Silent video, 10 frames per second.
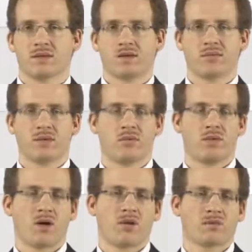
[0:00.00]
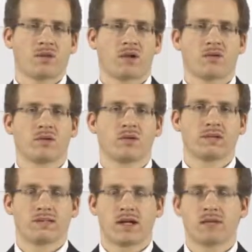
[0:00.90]
about parallel
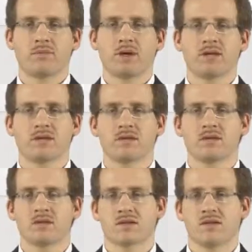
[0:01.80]
design patterns